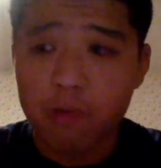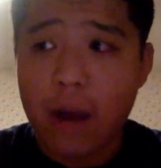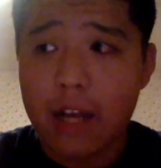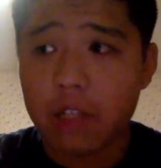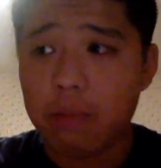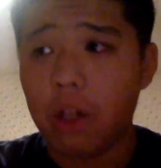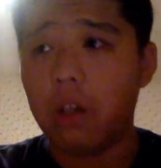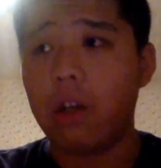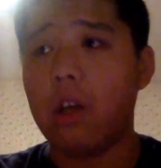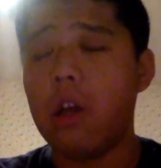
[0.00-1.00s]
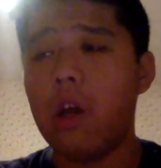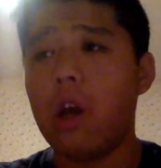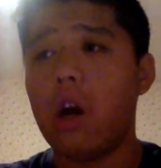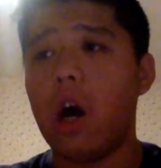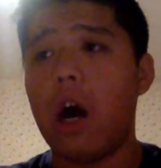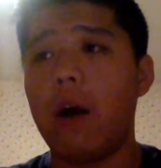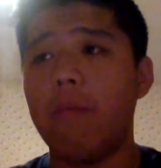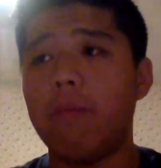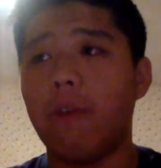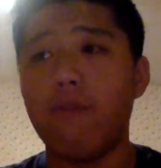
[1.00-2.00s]
of possibility.
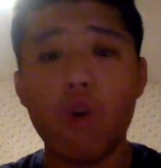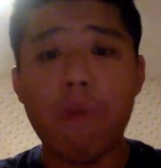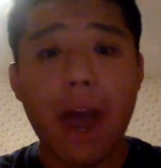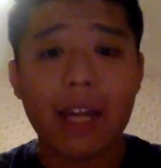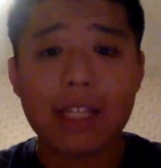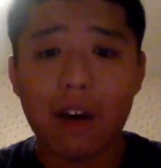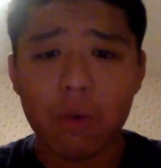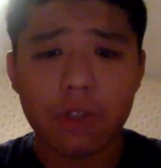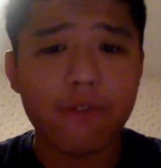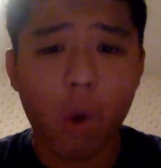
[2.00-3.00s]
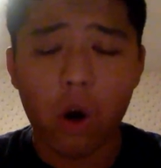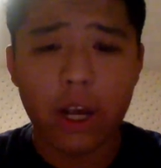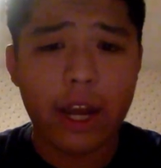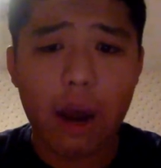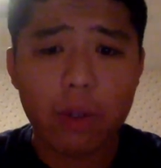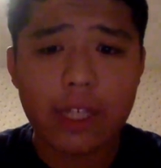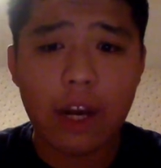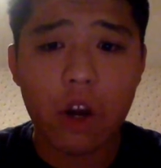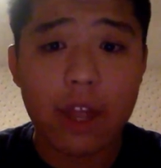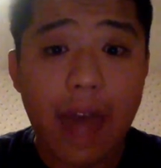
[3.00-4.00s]
Um, the food bag itself was 40, and I was
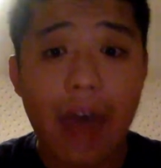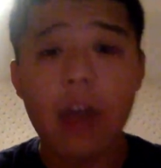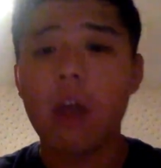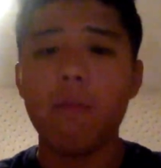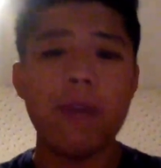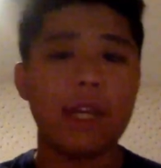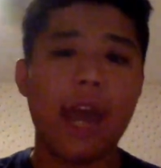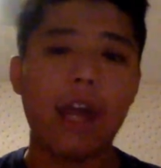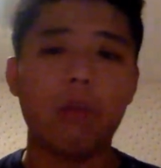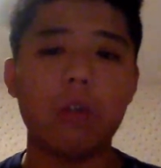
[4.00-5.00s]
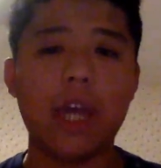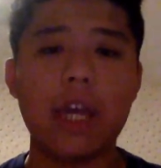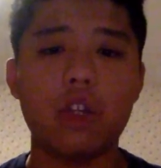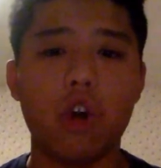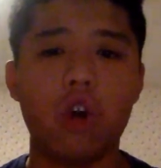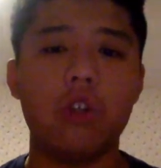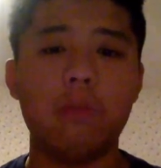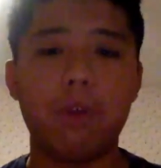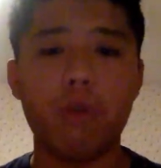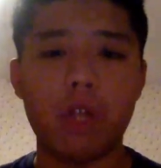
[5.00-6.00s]
carrying that. Me and Caleb were taking turns
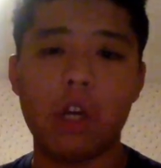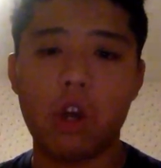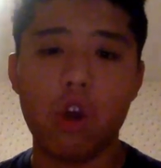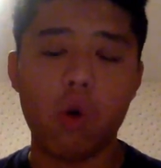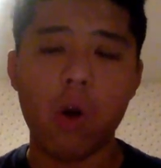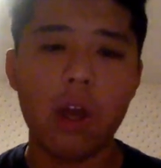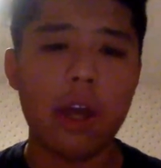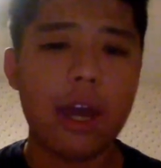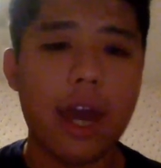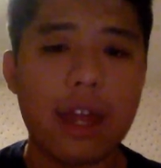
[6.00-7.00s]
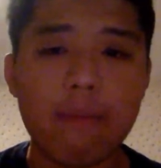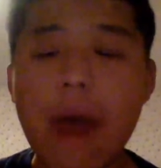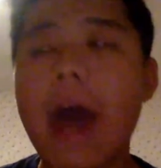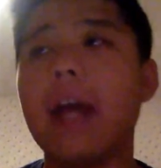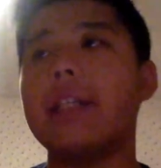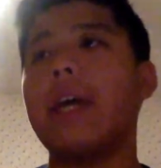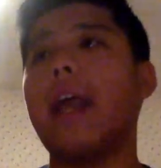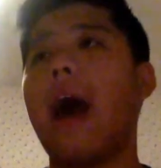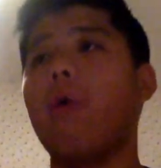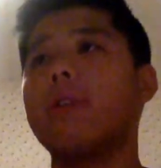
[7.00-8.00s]
between the canoe and the bags, and
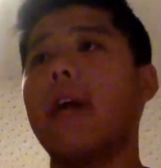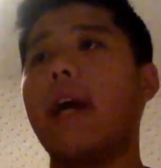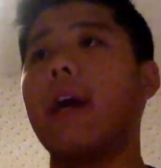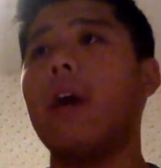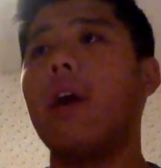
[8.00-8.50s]
I was like